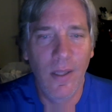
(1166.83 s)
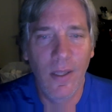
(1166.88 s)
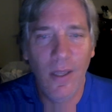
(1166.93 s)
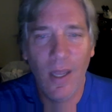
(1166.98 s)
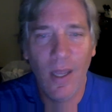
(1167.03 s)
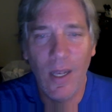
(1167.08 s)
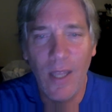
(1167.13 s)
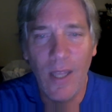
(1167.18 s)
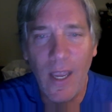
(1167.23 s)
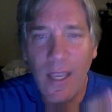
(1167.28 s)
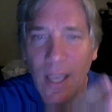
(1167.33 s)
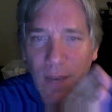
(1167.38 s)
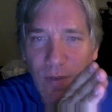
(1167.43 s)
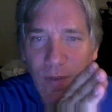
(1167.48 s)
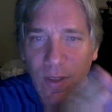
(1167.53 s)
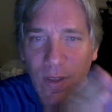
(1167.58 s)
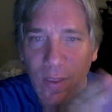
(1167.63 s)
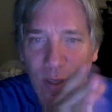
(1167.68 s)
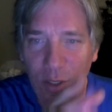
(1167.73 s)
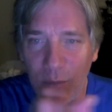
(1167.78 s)
I like having
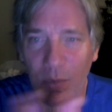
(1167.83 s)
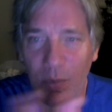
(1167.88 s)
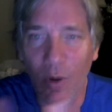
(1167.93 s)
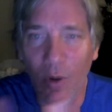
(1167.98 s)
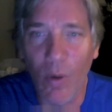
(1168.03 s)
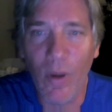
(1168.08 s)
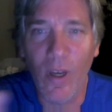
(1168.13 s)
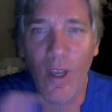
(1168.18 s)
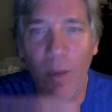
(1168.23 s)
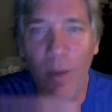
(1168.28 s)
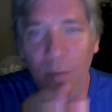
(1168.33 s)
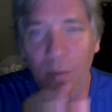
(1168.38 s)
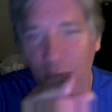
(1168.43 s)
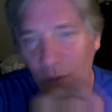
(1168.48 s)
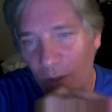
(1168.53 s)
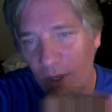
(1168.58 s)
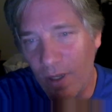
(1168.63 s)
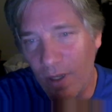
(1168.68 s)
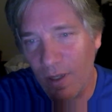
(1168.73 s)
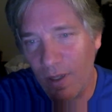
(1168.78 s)
things broken up,
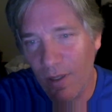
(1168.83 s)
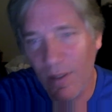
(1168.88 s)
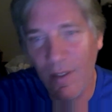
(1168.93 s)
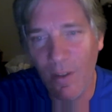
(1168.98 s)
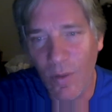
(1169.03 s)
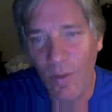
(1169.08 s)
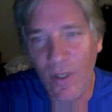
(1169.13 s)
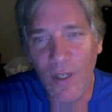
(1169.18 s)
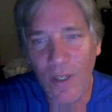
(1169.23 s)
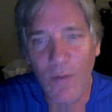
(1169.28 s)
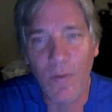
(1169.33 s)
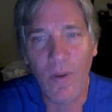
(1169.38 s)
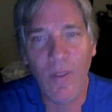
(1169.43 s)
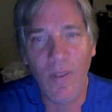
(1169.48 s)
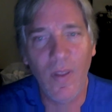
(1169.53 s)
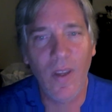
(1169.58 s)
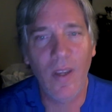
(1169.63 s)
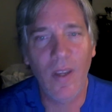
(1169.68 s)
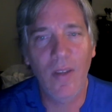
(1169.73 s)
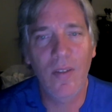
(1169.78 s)
doing different
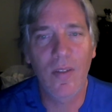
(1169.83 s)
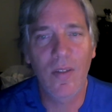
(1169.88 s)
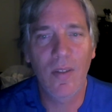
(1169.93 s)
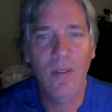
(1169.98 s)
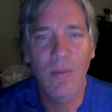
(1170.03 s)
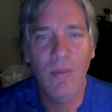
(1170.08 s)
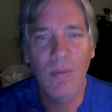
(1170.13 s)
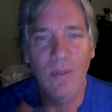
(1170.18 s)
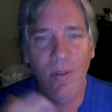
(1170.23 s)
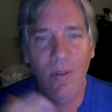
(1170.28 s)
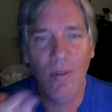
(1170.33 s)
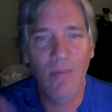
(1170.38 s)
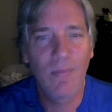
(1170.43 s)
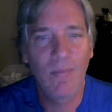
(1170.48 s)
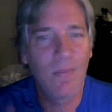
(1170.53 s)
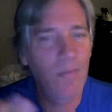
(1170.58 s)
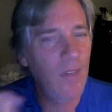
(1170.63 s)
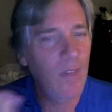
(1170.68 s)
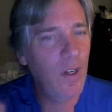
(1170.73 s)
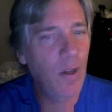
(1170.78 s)
things.
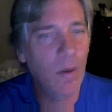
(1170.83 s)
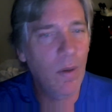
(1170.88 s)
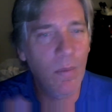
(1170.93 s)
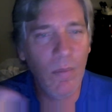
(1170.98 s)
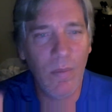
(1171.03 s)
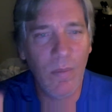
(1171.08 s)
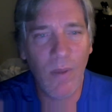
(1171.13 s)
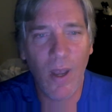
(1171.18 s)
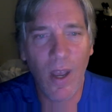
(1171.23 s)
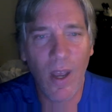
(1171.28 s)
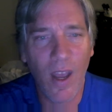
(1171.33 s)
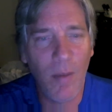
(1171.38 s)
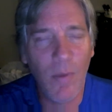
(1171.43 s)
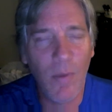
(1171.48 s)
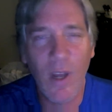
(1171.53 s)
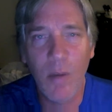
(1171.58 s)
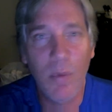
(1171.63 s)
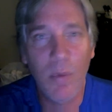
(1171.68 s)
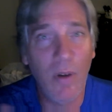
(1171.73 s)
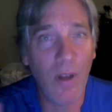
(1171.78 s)
I'm
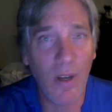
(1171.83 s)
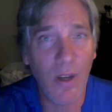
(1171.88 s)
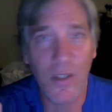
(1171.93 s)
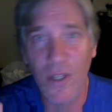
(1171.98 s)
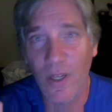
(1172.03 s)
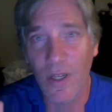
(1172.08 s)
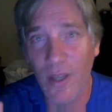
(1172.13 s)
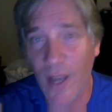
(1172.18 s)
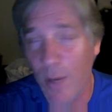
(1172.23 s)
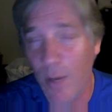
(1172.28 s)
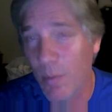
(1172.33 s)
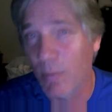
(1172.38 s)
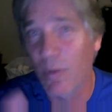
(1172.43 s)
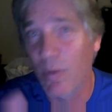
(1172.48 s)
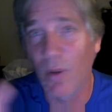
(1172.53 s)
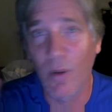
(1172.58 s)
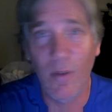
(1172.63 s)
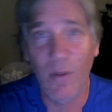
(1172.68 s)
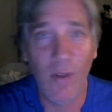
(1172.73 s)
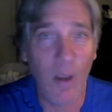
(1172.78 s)
not a production guy, I'm a
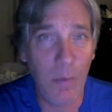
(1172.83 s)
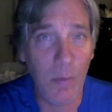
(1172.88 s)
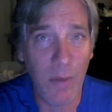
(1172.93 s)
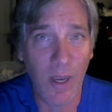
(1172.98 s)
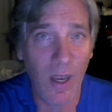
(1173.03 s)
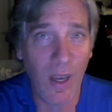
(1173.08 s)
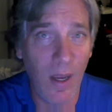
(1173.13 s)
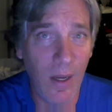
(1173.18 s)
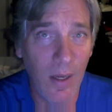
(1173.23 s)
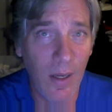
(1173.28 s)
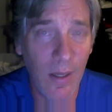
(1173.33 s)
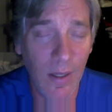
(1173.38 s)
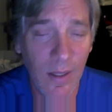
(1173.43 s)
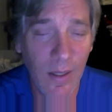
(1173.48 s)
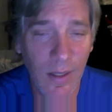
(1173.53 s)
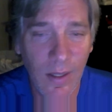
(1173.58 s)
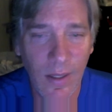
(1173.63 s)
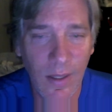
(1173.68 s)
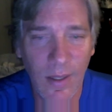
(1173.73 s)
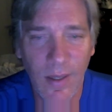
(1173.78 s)
prototype guy.
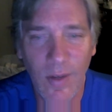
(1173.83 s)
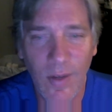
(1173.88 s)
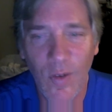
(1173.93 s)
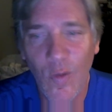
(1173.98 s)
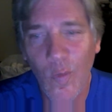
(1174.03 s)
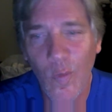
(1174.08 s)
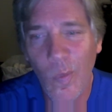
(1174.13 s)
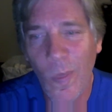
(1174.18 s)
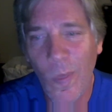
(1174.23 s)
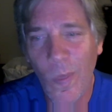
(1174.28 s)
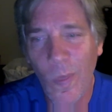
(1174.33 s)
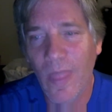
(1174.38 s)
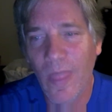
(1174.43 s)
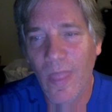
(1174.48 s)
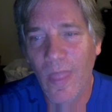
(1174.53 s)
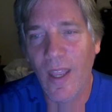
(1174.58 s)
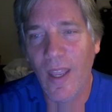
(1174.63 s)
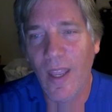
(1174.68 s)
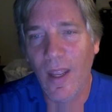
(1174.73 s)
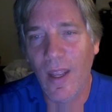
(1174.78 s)

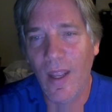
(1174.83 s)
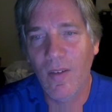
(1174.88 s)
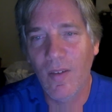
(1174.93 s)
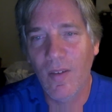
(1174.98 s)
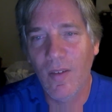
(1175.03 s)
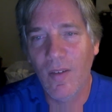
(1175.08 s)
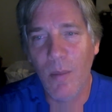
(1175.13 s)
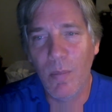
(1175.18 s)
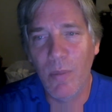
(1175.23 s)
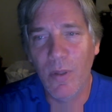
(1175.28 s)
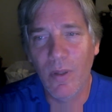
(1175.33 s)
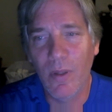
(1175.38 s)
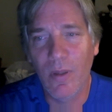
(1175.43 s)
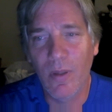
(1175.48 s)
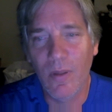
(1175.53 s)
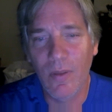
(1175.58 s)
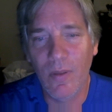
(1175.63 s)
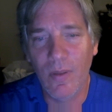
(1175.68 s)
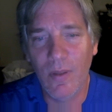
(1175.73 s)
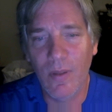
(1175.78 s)
And I
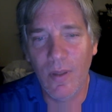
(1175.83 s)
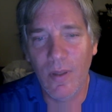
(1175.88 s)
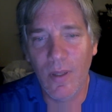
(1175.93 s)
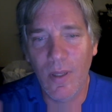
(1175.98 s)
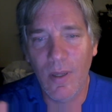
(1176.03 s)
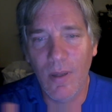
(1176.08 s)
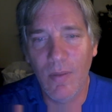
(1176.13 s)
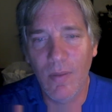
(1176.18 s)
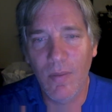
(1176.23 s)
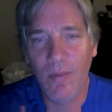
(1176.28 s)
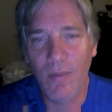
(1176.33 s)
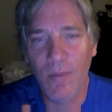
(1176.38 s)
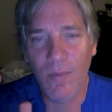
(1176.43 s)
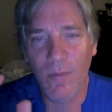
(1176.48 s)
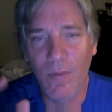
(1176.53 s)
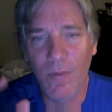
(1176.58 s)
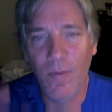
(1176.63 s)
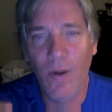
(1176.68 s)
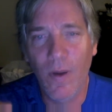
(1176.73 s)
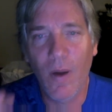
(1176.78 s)
build
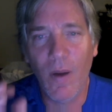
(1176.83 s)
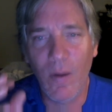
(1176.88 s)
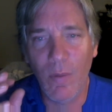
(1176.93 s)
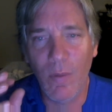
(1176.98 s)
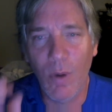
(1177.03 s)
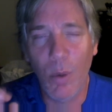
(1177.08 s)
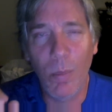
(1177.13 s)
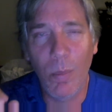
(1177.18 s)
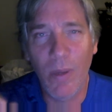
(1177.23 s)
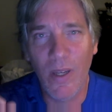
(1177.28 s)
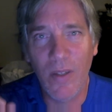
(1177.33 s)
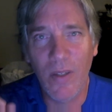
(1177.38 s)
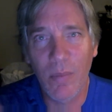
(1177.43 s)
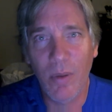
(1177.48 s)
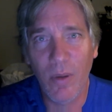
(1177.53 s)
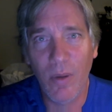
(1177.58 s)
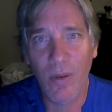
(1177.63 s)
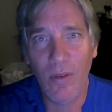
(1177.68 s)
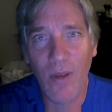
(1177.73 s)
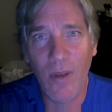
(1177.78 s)
very robust
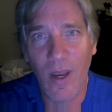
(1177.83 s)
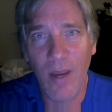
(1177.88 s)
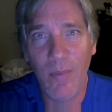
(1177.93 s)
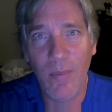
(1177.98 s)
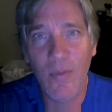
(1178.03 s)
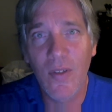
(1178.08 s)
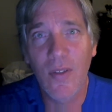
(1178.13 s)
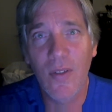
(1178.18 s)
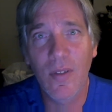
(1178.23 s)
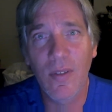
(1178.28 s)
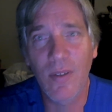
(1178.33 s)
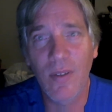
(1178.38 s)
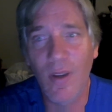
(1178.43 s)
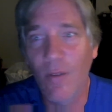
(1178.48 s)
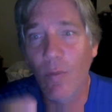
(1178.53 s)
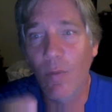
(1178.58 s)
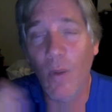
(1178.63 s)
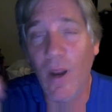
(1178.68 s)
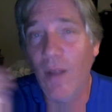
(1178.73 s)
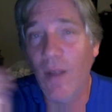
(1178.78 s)
prototypes
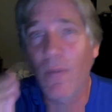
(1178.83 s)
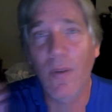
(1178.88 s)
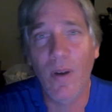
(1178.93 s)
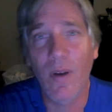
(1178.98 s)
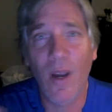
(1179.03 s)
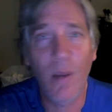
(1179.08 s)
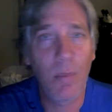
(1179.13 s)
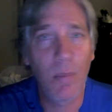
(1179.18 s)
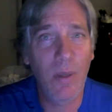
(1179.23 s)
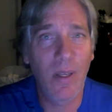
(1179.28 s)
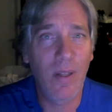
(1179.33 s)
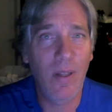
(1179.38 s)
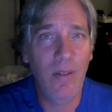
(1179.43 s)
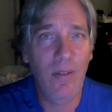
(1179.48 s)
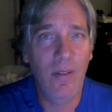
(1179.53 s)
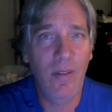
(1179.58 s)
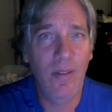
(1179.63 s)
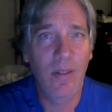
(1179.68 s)
of whatever I build.